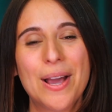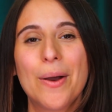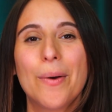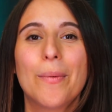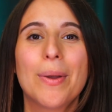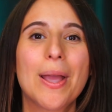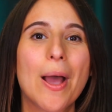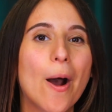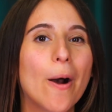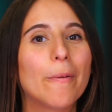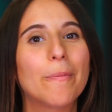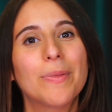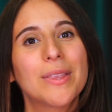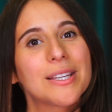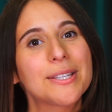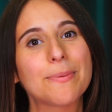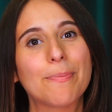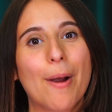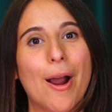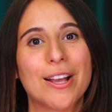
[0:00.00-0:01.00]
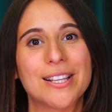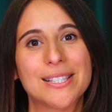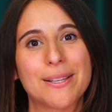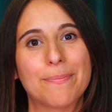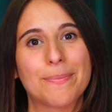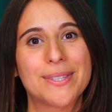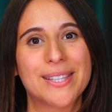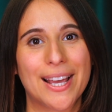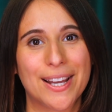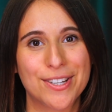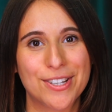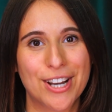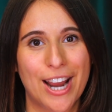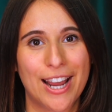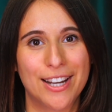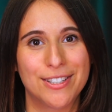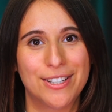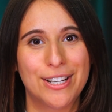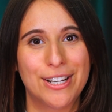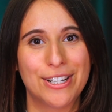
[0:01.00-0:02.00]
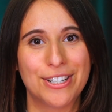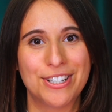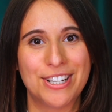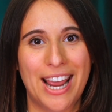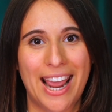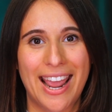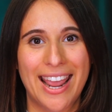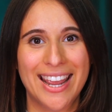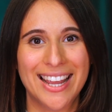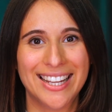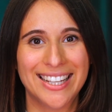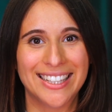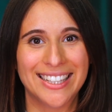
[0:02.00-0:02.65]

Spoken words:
We hope this brought some sunshine to your day.